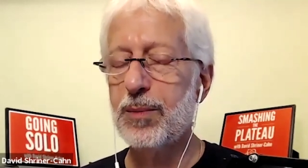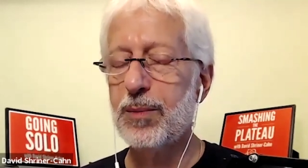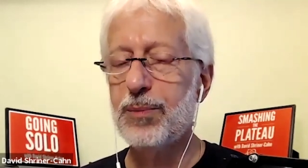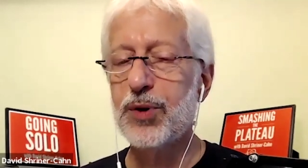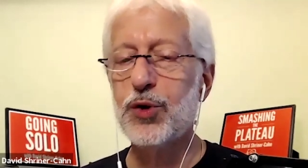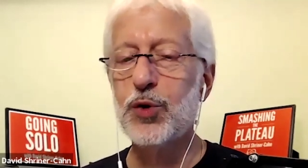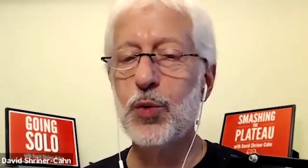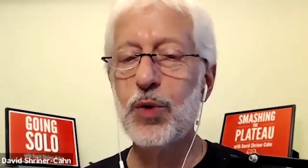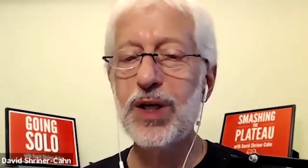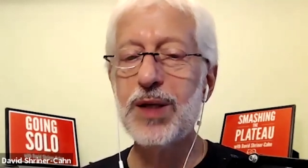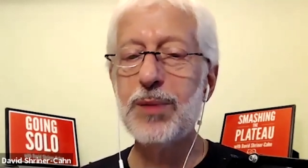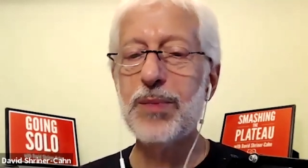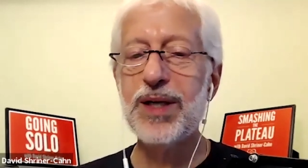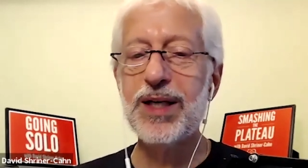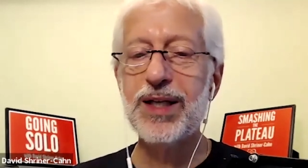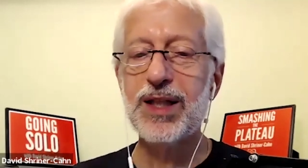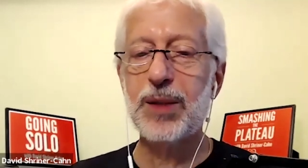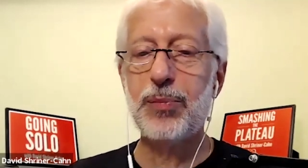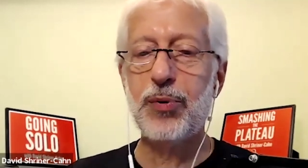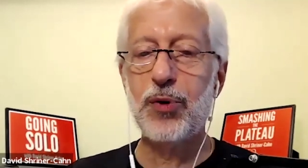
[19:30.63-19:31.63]
between me
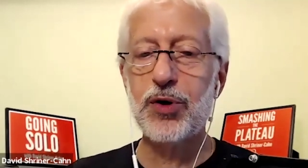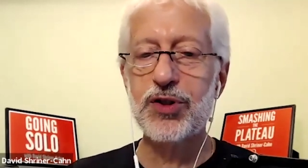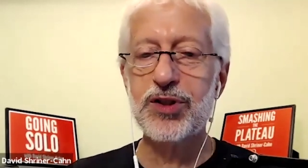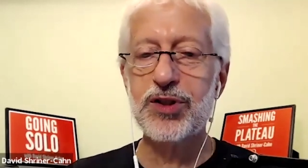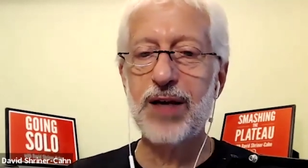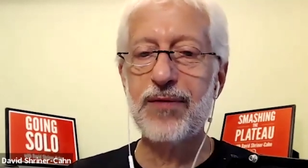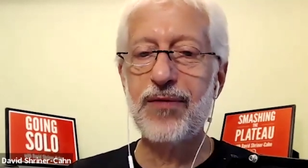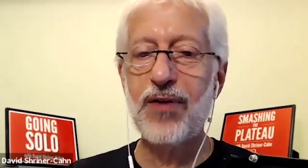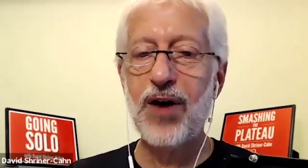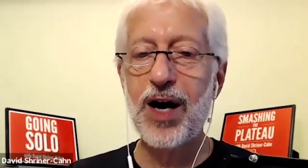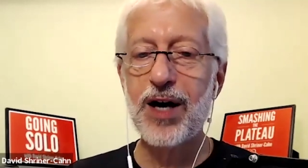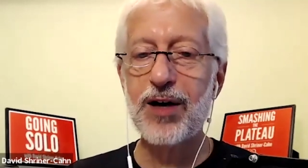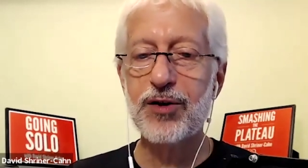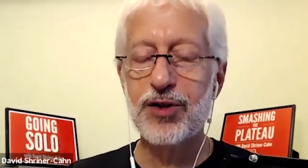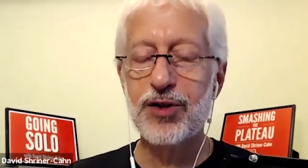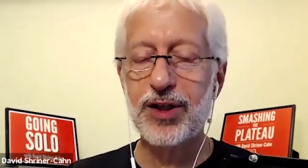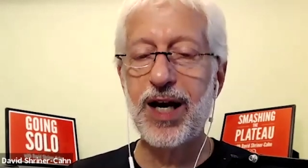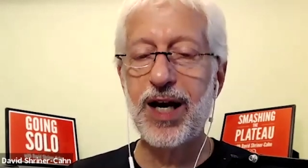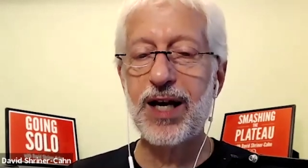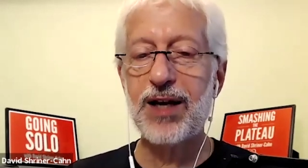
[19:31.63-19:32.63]
and the person I've hired
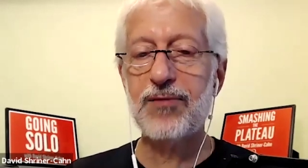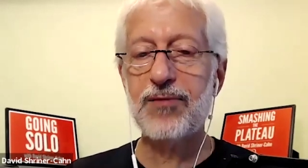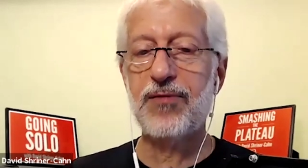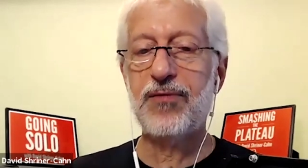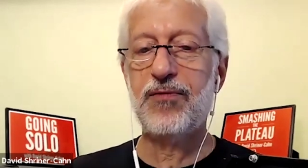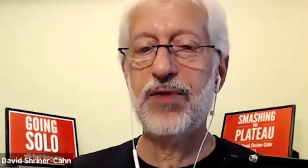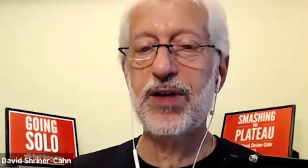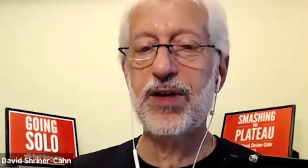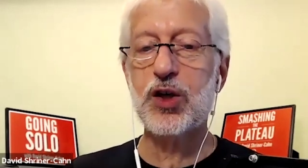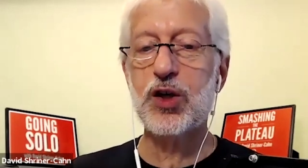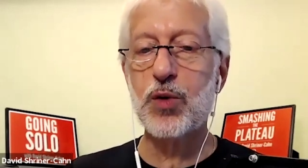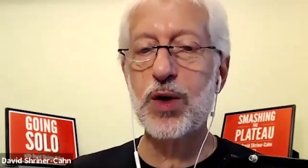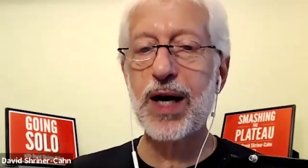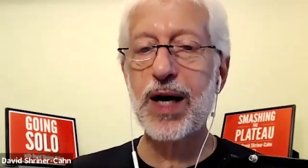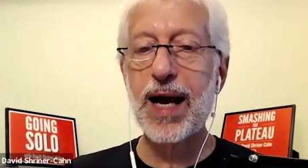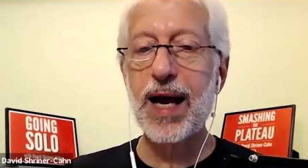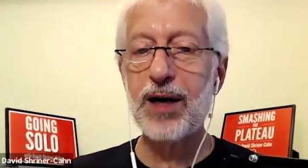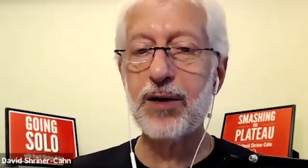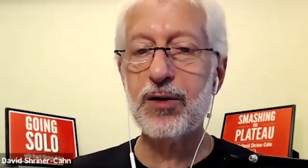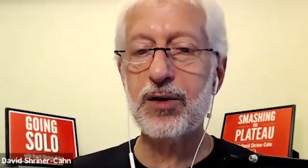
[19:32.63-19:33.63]
to kind of figure it
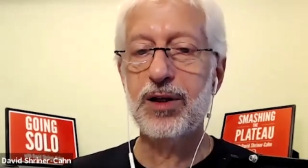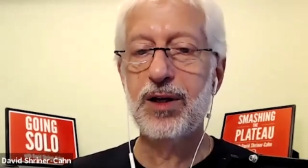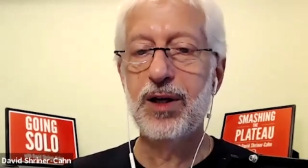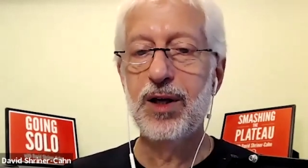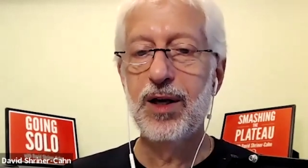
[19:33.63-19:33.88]
out.